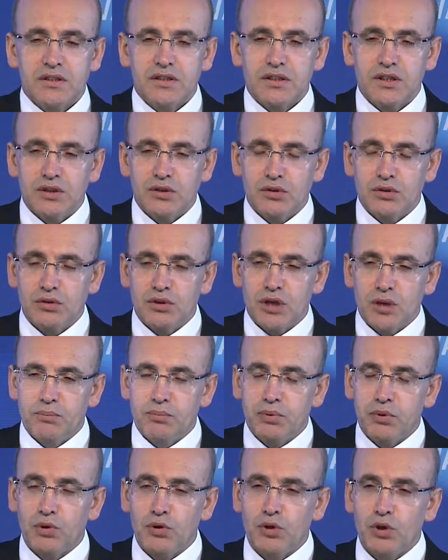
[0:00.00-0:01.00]

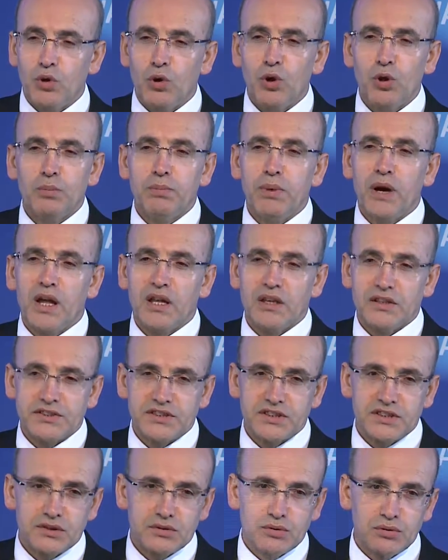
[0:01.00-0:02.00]
employ all
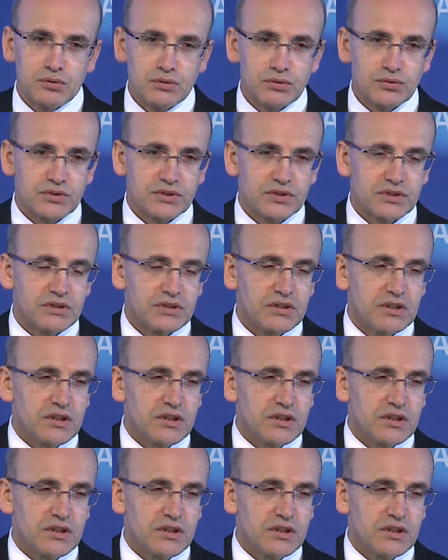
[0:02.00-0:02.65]
policy tools.